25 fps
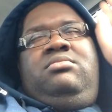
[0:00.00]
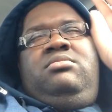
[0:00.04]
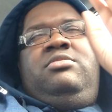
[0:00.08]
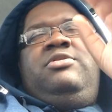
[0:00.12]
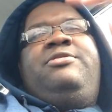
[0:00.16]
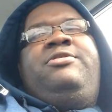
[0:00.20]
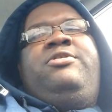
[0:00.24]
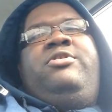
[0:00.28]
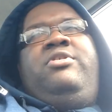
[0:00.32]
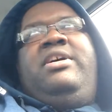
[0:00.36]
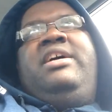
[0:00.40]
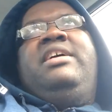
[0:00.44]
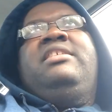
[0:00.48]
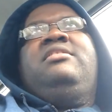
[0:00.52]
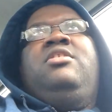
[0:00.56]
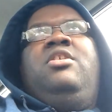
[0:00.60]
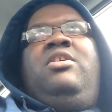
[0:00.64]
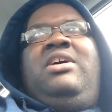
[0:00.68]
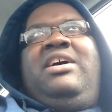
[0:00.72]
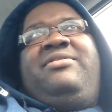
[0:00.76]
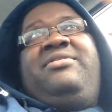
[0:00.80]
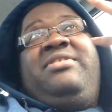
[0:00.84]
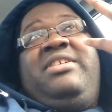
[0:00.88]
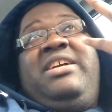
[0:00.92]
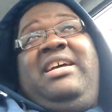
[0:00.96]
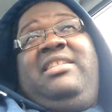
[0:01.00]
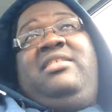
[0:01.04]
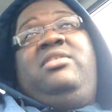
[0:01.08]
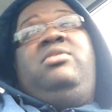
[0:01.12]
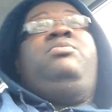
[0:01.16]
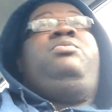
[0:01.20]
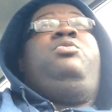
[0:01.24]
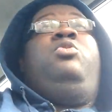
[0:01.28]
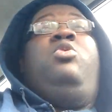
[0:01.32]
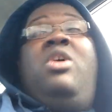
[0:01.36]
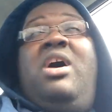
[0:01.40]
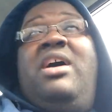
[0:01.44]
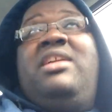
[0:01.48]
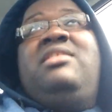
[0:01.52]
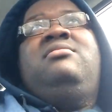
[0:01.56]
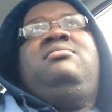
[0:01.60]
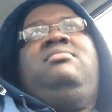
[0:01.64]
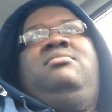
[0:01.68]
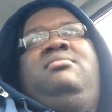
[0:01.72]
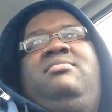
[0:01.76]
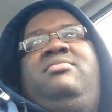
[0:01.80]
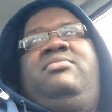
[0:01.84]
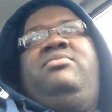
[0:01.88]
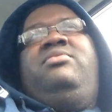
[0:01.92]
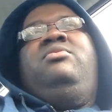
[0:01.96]
before I go. I forgot the
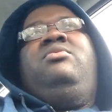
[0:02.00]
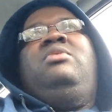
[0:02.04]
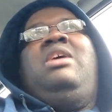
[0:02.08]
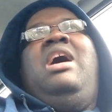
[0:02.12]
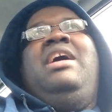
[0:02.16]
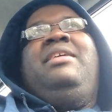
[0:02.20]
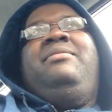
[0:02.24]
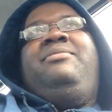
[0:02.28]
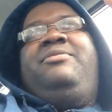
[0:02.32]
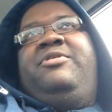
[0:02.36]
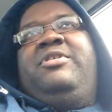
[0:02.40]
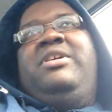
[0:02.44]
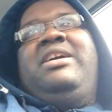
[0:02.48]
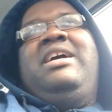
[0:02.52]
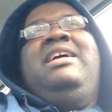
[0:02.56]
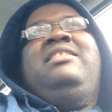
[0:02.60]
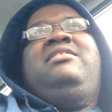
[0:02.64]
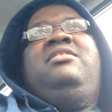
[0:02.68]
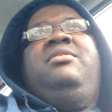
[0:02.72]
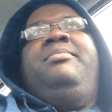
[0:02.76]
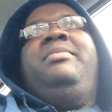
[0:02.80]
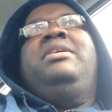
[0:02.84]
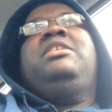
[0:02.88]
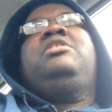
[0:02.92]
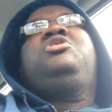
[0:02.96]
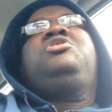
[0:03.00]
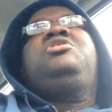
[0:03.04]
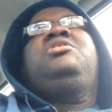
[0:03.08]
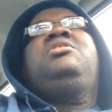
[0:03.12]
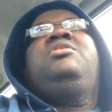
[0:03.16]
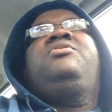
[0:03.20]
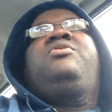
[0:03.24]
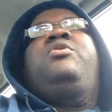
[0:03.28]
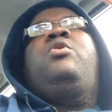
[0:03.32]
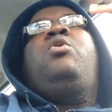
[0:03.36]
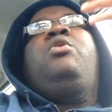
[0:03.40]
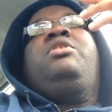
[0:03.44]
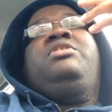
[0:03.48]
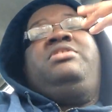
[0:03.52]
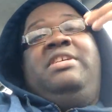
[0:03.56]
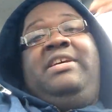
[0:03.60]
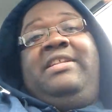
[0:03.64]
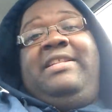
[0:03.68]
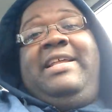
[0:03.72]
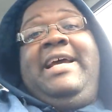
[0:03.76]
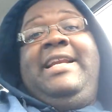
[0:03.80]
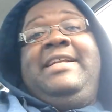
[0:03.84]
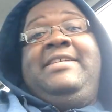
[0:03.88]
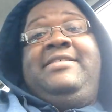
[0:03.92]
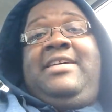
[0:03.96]
one I forgot to mention, of course,
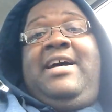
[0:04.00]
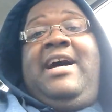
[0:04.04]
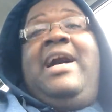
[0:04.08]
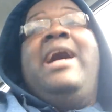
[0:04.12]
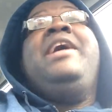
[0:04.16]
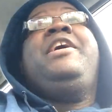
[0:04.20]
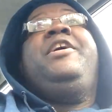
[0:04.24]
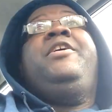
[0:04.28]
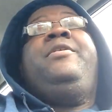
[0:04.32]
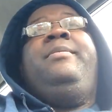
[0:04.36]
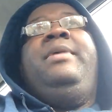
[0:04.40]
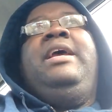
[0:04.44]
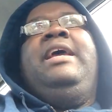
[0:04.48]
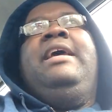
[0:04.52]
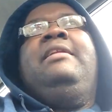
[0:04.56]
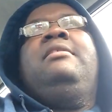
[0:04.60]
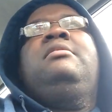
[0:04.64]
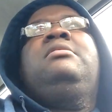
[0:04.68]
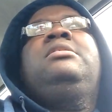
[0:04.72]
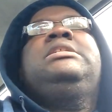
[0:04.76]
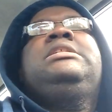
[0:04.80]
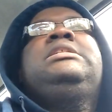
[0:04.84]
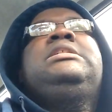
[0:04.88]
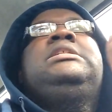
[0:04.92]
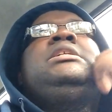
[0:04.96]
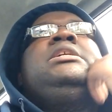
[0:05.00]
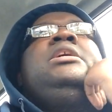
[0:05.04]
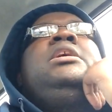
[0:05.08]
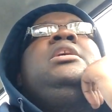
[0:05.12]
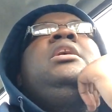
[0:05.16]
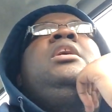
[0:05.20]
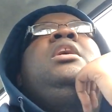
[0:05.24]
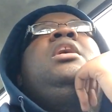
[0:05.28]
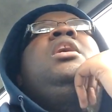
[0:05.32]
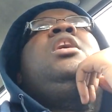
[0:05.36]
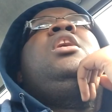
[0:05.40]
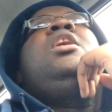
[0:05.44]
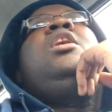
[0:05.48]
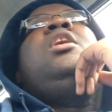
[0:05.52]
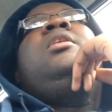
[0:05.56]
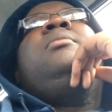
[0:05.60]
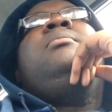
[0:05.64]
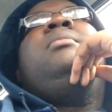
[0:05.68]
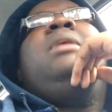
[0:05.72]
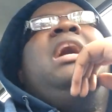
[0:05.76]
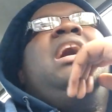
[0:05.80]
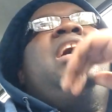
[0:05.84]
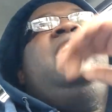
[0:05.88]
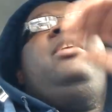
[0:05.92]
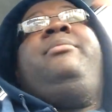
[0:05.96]
and that is Iron
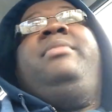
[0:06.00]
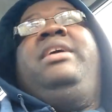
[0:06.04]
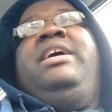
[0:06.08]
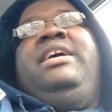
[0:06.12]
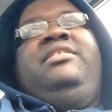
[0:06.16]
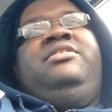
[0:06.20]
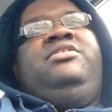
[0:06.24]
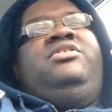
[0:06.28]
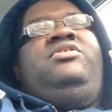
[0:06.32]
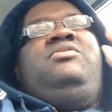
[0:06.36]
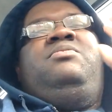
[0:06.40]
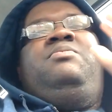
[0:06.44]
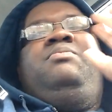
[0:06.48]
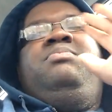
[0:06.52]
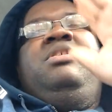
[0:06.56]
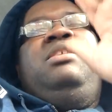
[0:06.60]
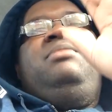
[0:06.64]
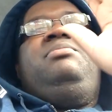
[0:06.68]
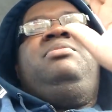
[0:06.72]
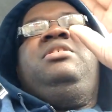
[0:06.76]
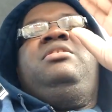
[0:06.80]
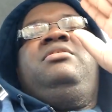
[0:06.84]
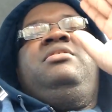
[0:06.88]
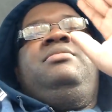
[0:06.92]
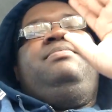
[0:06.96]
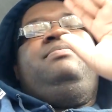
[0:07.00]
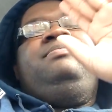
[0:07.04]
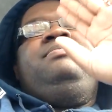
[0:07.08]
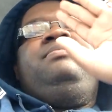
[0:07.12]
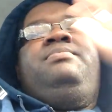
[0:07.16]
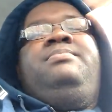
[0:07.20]
Man. Iron Man is probably the